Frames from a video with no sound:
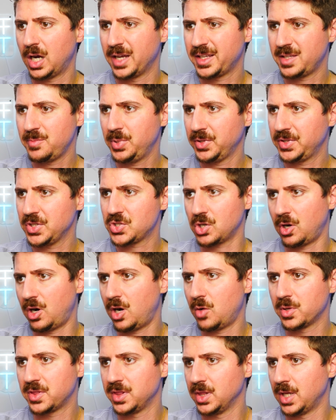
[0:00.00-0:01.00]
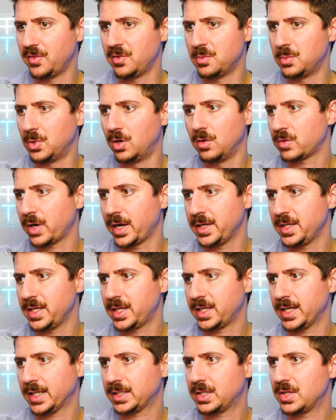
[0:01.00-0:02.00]
He built this all with Lovable, right? And he
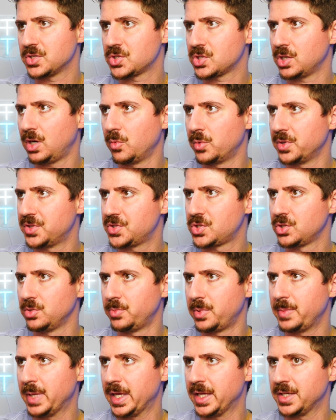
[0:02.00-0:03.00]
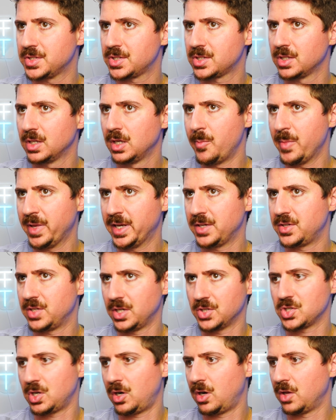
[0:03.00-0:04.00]
connected this all with Supabase, and it
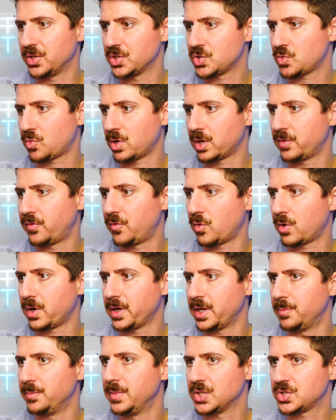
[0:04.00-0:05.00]
does all this work for him.